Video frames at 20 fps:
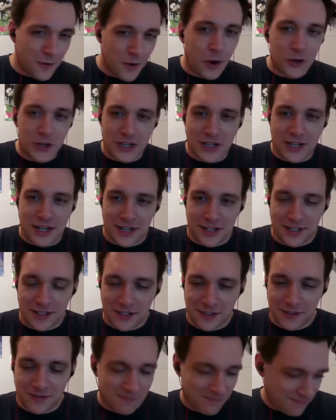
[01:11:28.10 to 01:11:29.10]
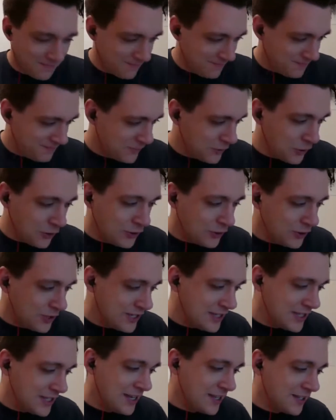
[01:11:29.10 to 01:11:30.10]
are oddities.
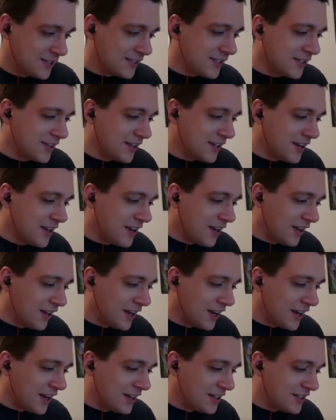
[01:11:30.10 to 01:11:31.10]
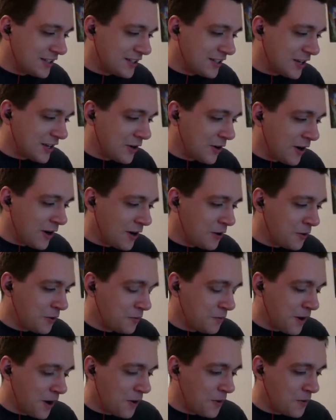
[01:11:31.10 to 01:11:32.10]
Not Odysseys. And
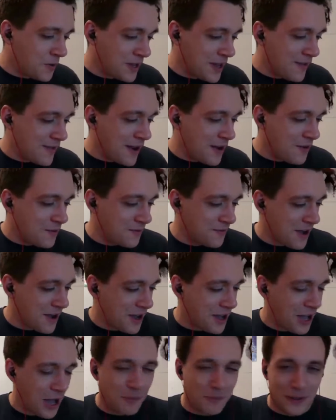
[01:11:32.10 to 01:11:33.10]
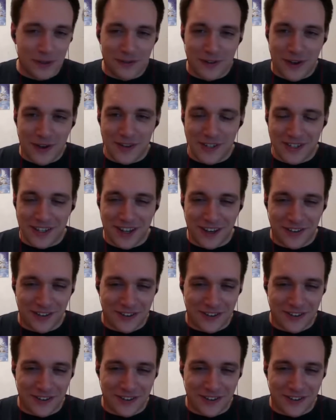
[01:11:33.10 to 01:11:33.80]
so I'll give out a couple of